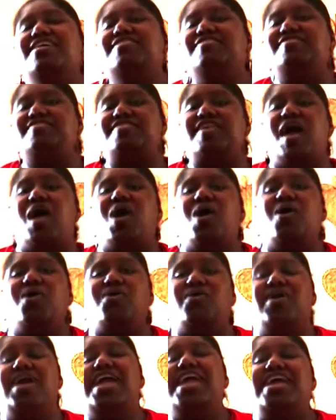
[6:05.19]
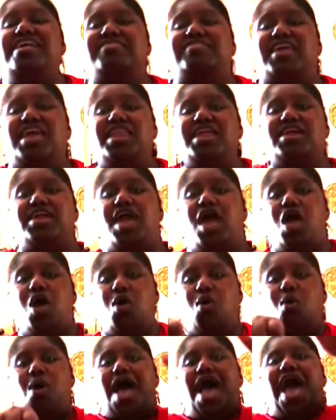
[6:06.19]
so it's going to
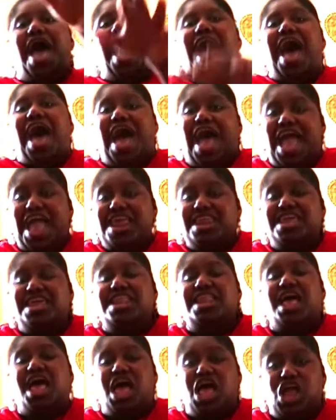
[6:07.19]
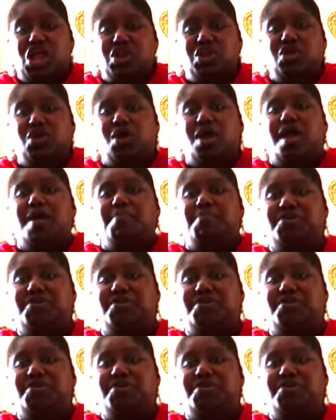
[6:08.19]
go hide it under a